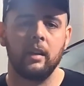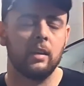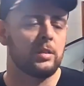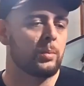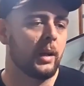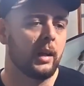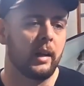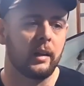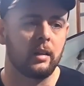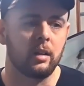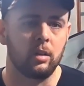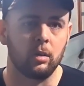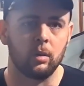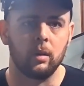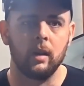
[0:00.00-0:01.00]
That's what I like
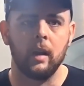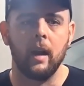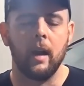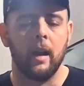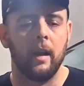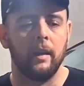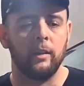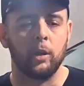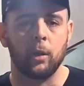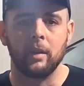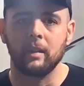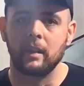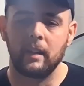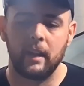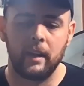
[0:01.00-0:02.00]
to do.
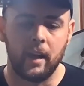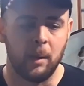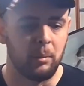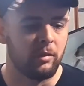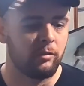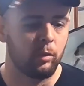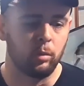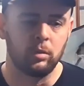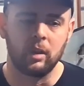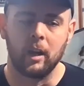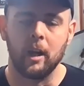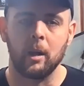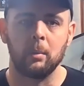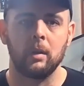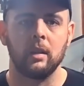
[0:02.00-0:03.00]
During the day, I'm a
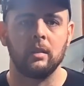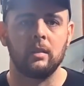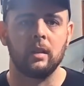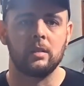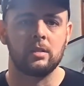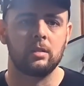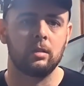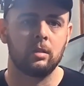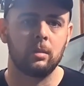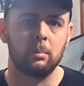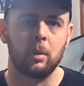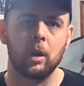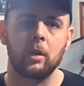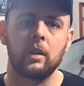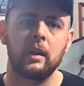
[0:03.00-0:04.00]
full-time digital
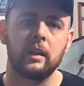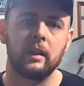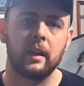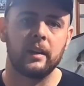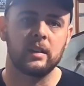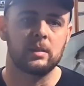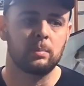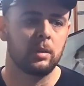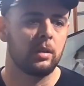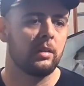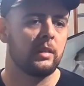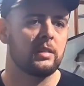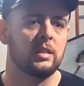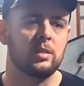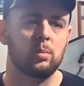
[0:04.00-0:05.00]
marketing
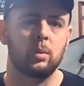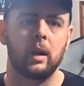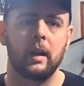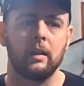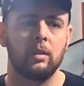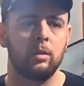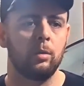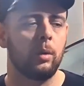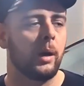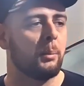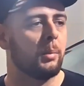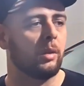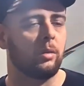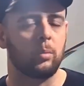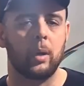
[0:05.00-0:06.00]
expert. This is what I do. I
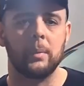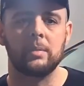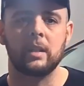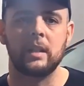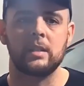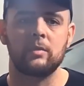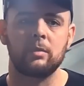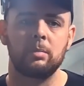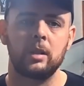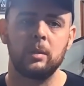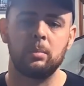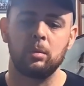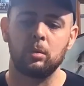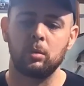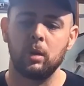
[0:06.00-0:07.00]
build websites for
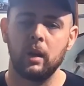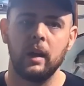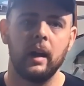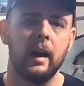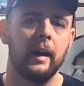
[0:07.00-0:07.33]
people.